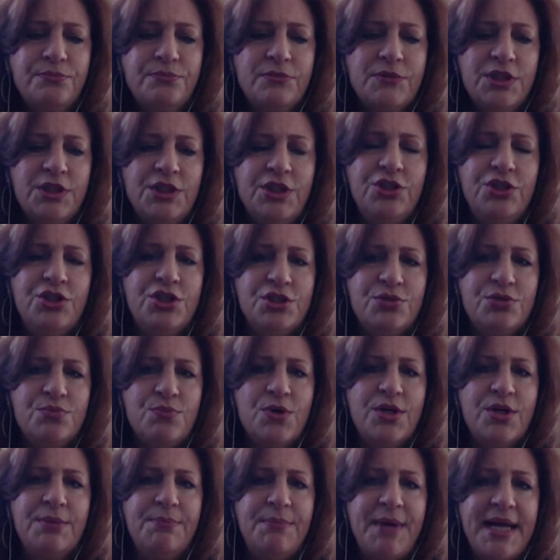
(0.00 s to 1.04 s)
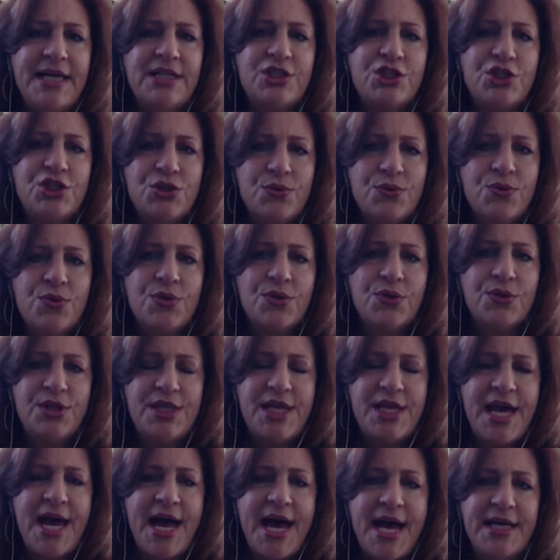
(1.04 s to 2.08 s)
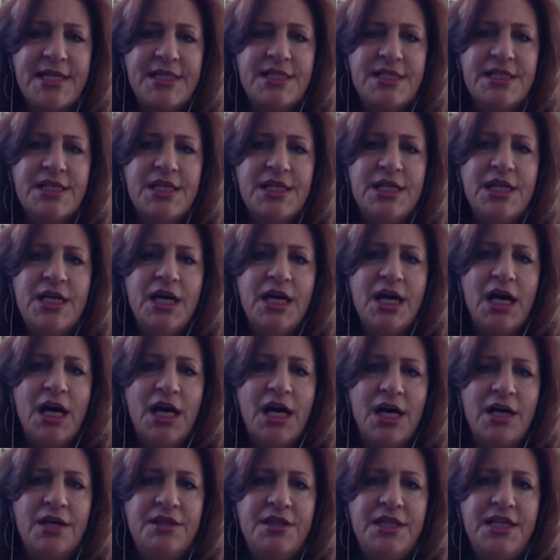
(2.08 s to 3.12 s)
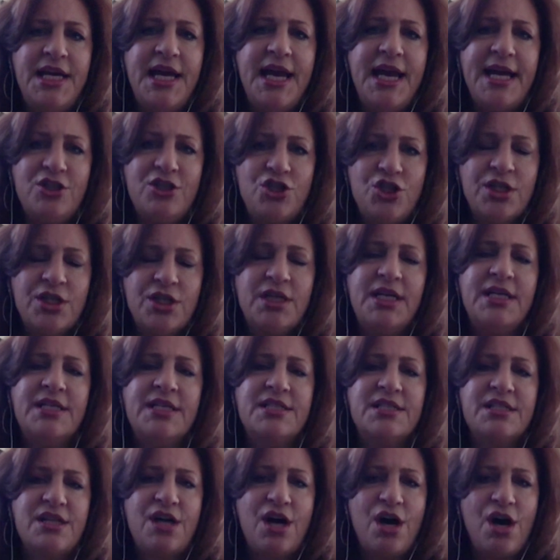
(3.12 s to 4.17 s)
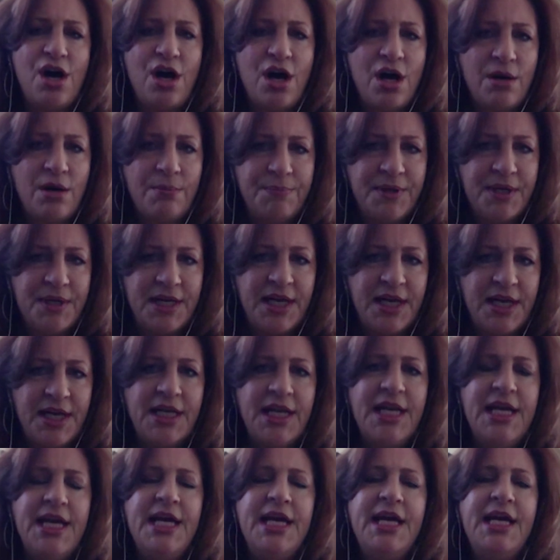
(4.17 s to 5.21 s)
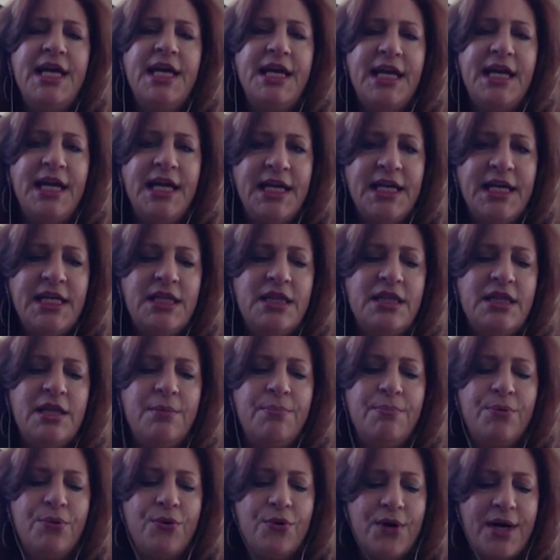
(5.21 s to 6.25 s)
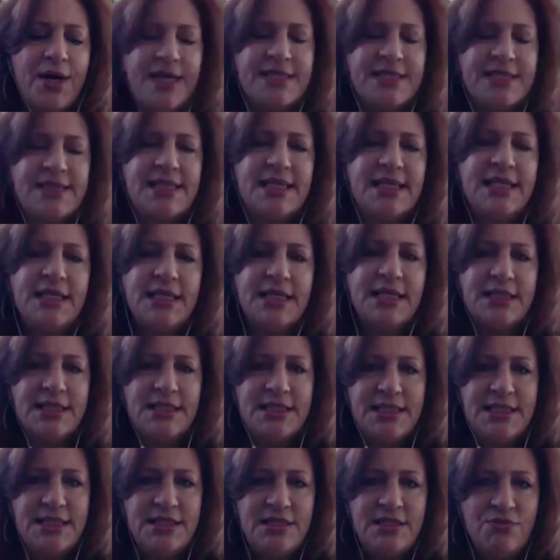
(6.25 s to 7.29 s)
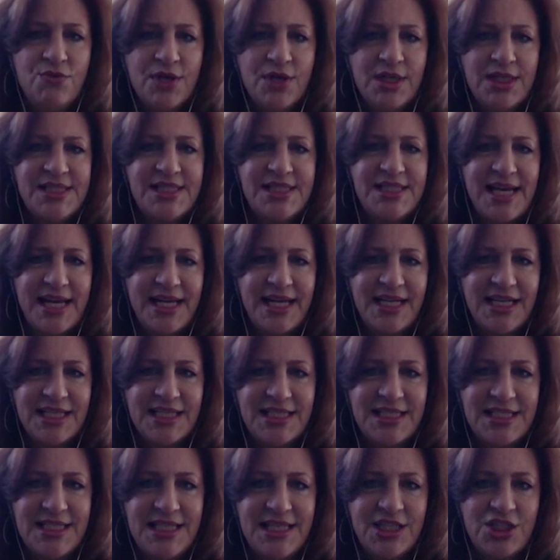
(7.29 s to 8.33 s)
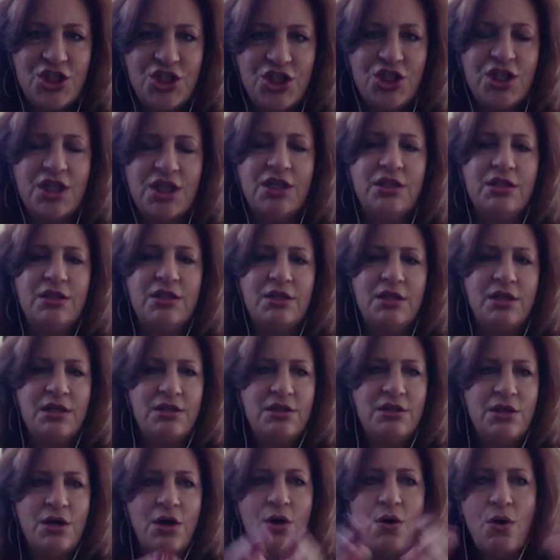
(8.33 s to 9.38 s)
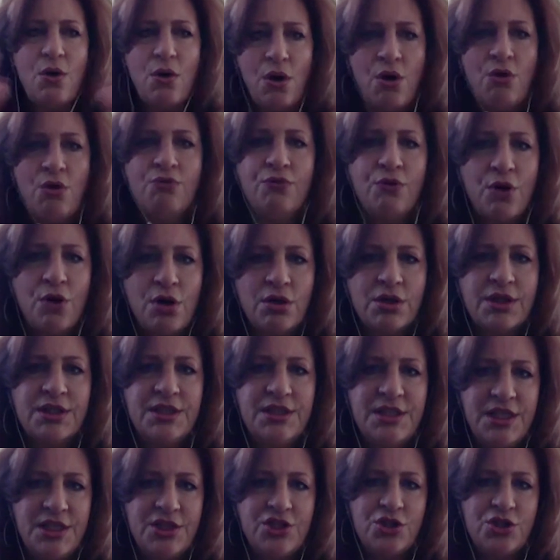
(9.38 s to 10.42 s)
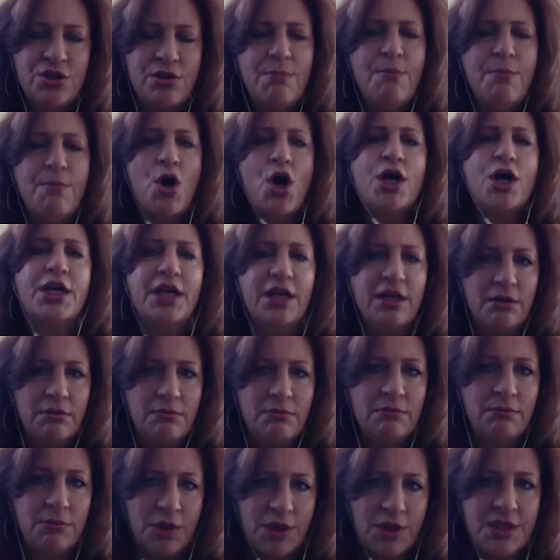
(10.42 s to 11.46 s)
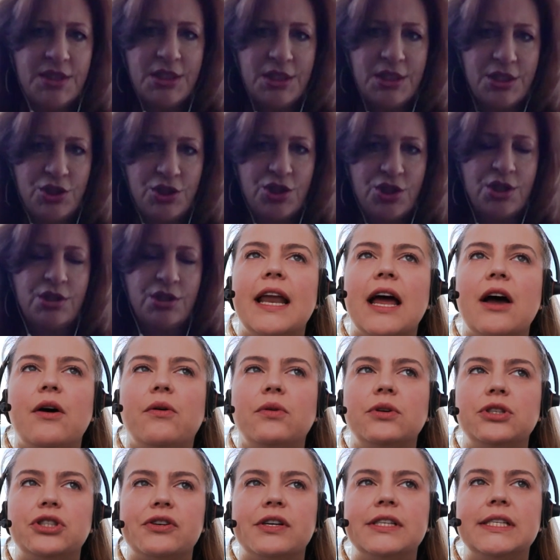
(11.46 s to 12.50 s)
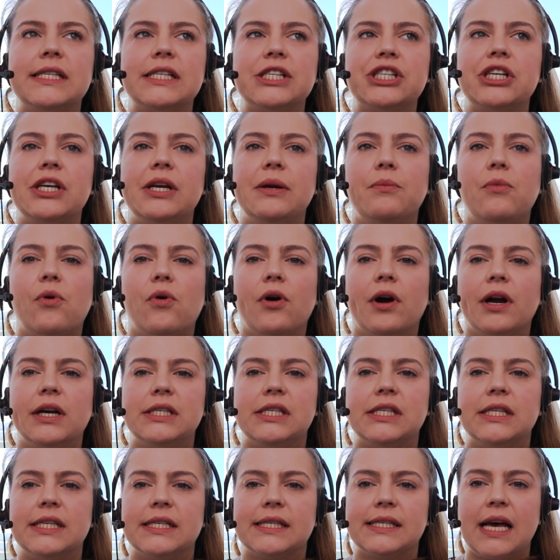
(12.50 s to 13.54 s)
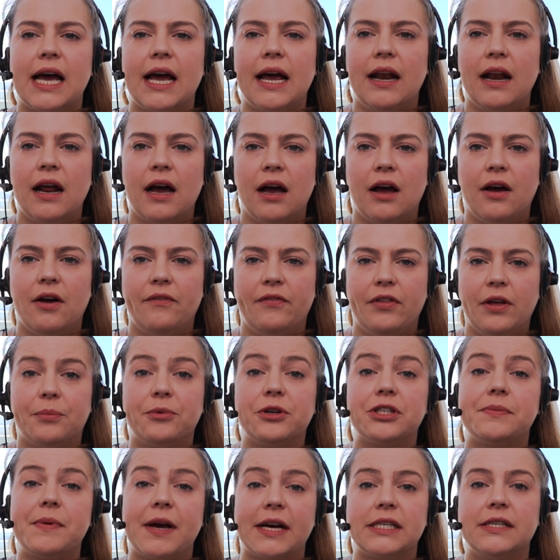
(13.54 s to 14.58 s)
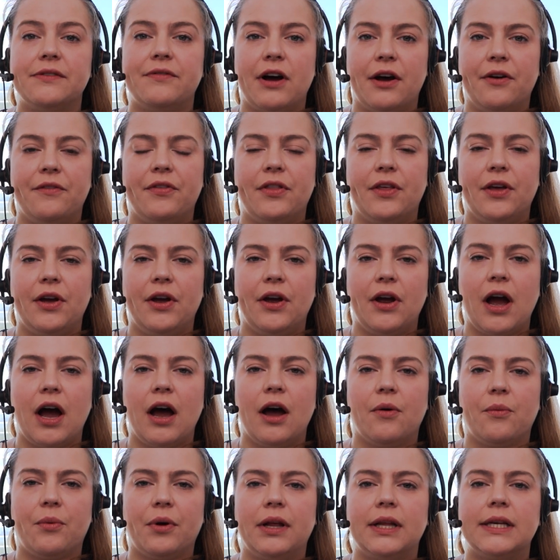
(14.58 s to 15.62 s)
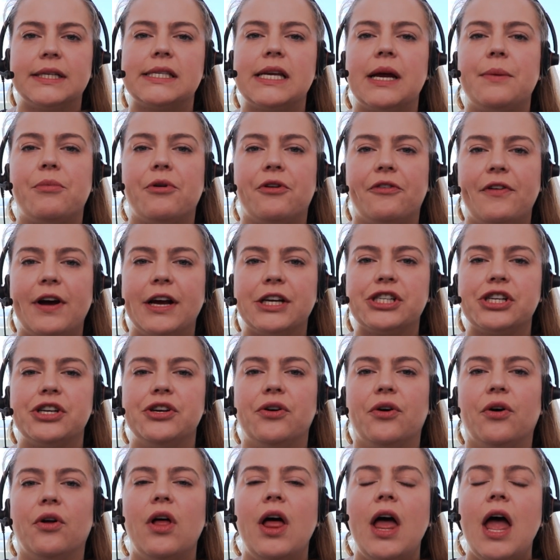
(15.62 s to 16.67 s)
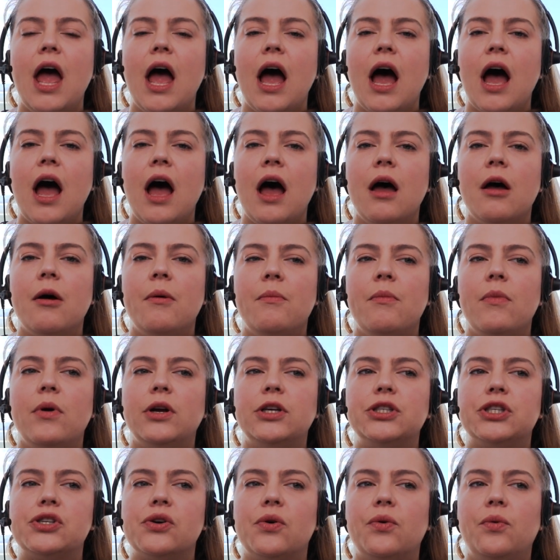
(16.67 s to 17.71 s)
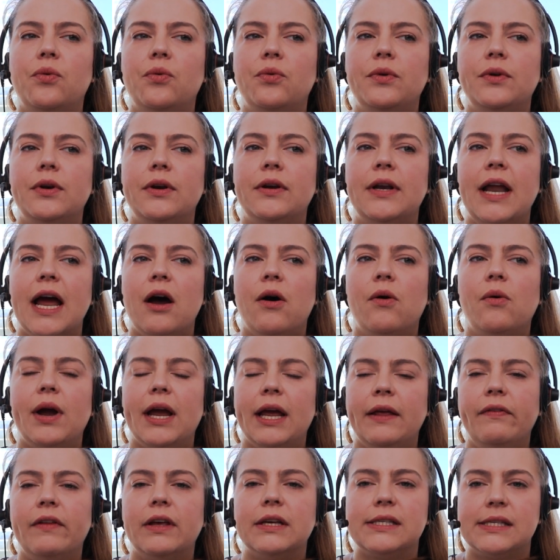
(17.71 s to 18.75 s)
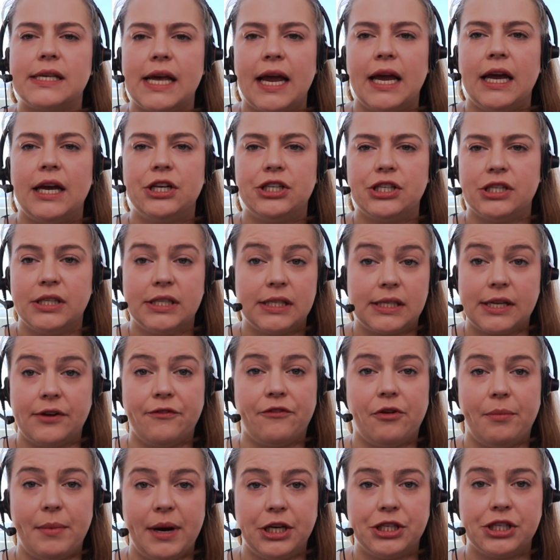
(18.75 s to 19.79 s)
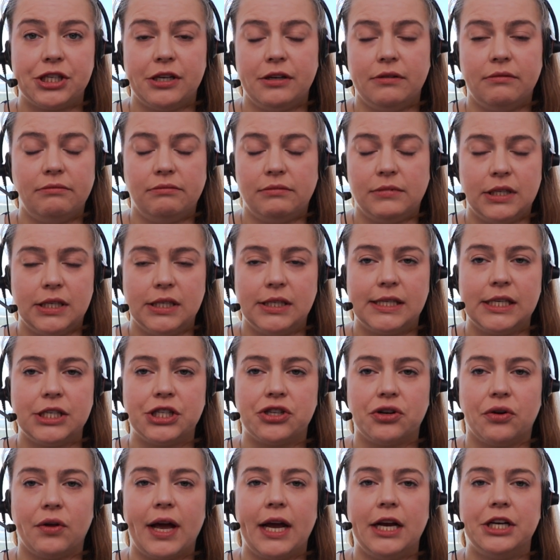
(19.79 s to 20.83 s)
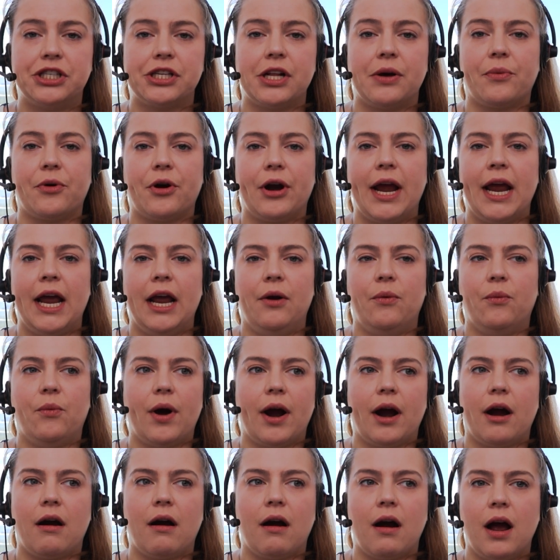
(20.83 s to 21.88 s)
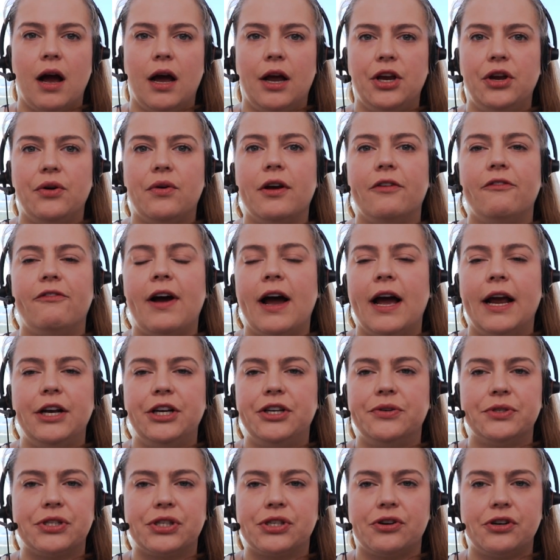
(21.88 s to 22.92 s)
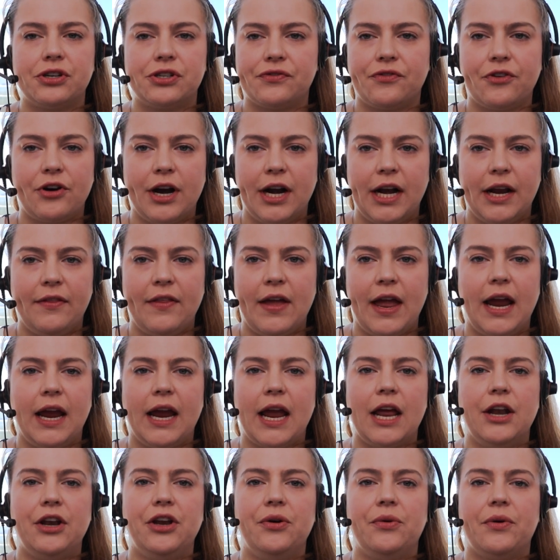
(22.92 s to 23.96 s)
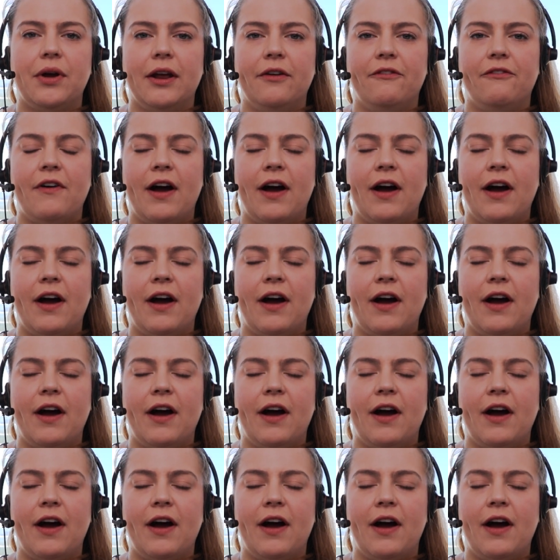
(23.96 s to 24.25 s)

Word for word: you just want to make sure that the agent is competent in the present real estate condition, the overall condition, the market condition. Now, transitioning more into the side of the perspective of the real estate professional. So now in this age, in this information, the digital age that we're in, where you can do a search for anything, and you can